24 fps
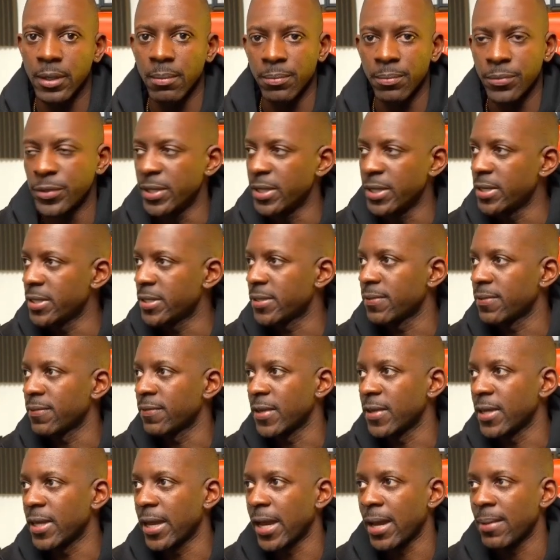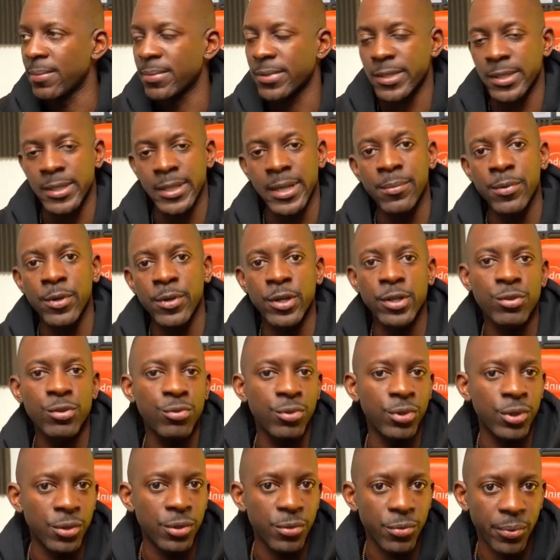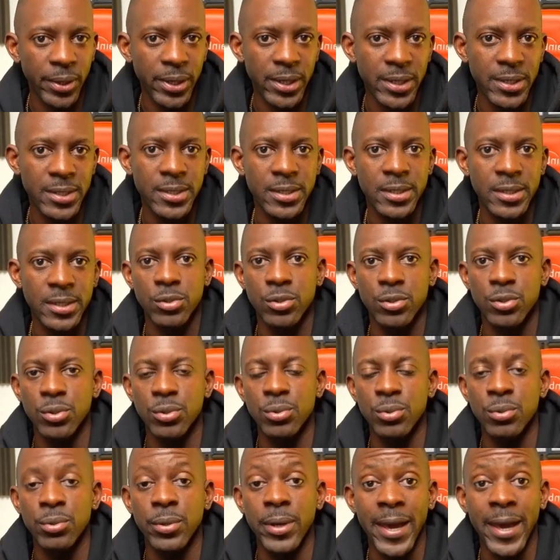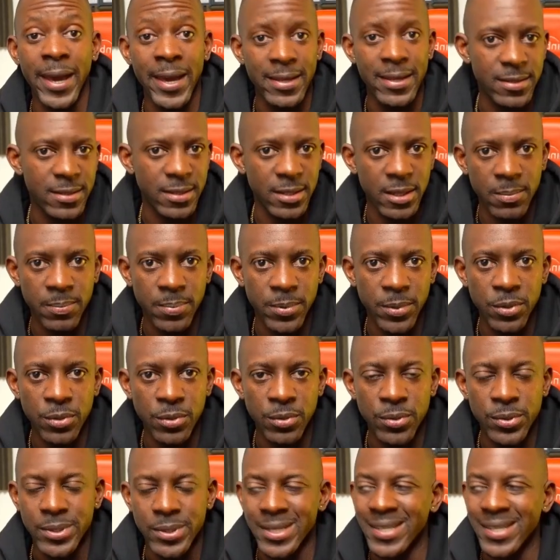these VMs and I'm going to increase to 8 CPUs,